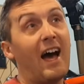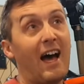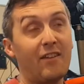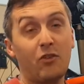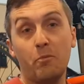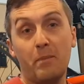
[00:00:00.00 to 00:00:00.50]

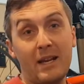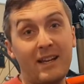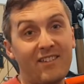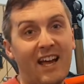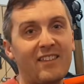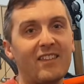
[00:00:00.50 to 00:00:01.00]
I sold mine
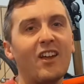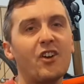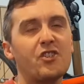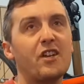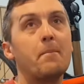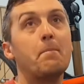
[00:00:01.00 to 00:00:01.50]
because I hadn't
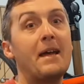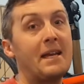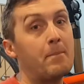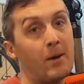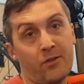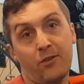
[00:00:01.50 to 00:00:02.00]
touched it in
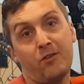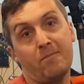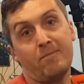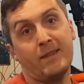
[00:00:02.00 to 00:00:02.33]
many months.